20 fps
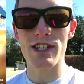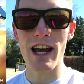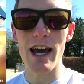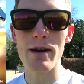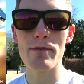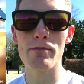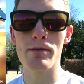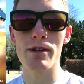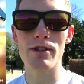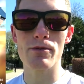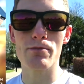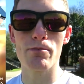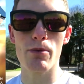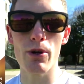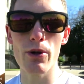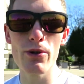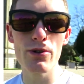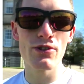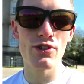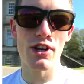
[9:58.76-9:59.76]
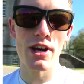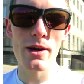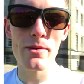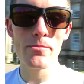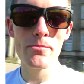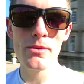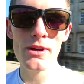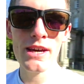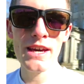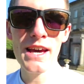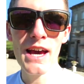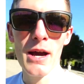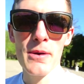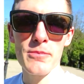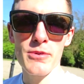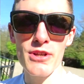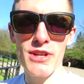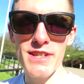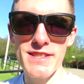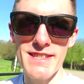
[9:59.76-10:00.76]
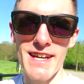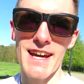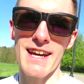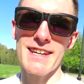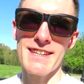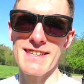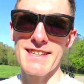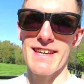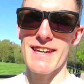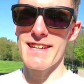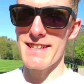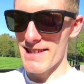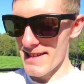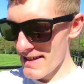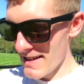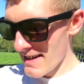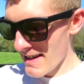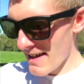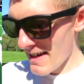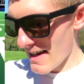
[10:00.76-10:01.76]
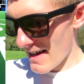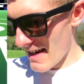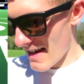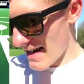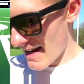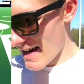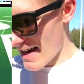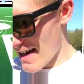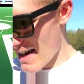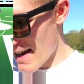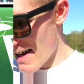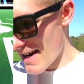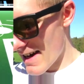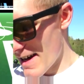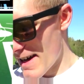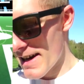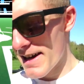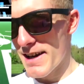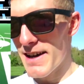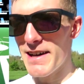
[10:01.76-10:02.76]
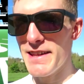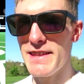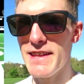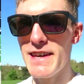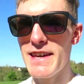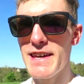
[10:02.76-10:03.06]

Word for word: snipe this blue gym. I'm gonna tank it. Uh, and